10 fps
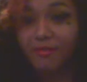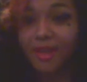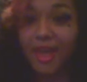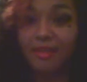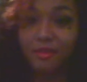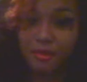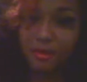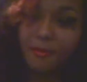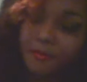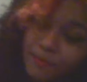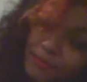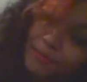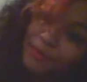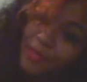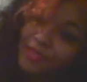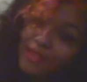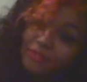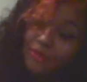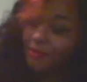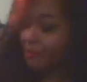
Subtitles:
of the Galaxy. That's what I was